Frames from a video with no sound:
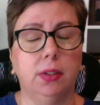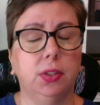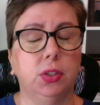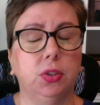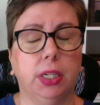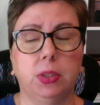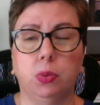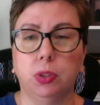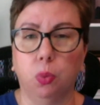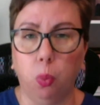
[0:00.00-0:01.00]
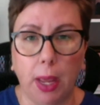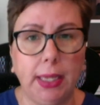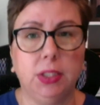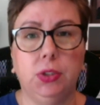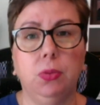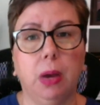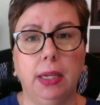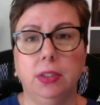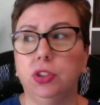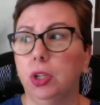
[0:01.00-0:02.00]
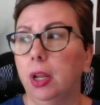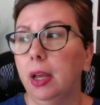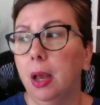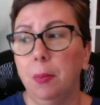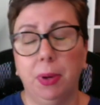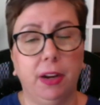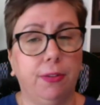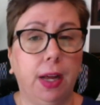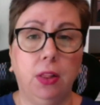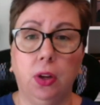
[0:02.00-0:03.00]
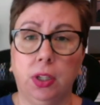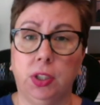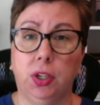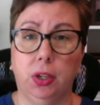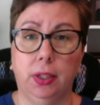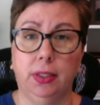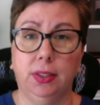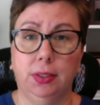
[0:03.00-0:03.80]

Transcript: The stress was way too much. But if I looked good,